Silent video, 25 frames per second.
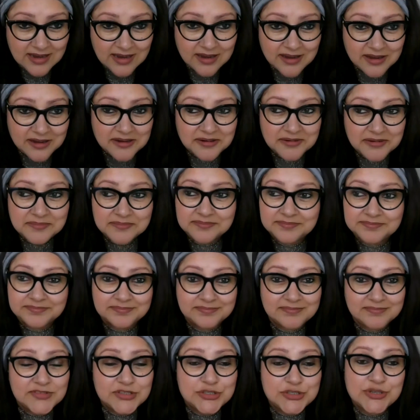
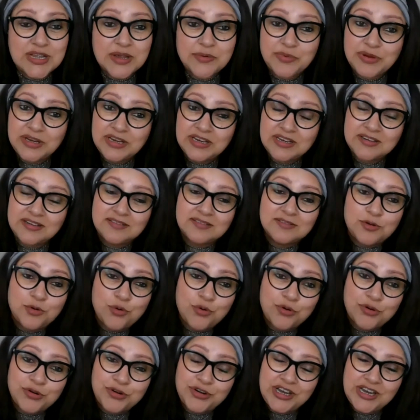so that we can
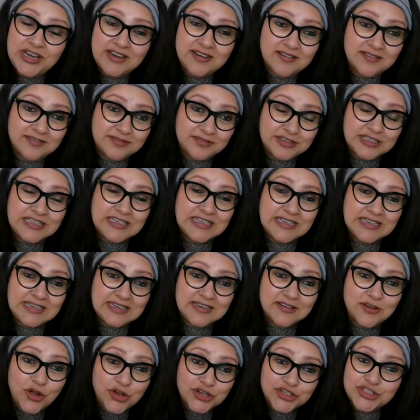co-create a
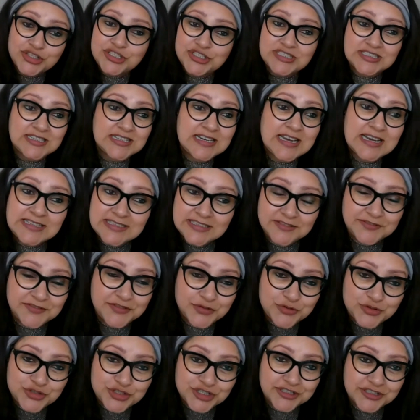really conscious, connected
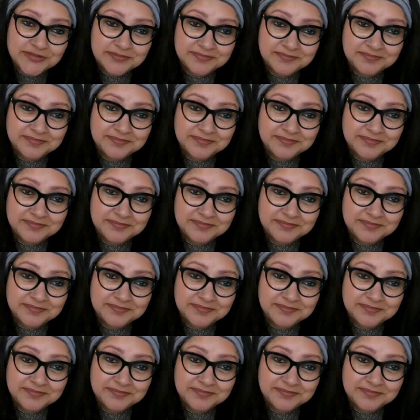future.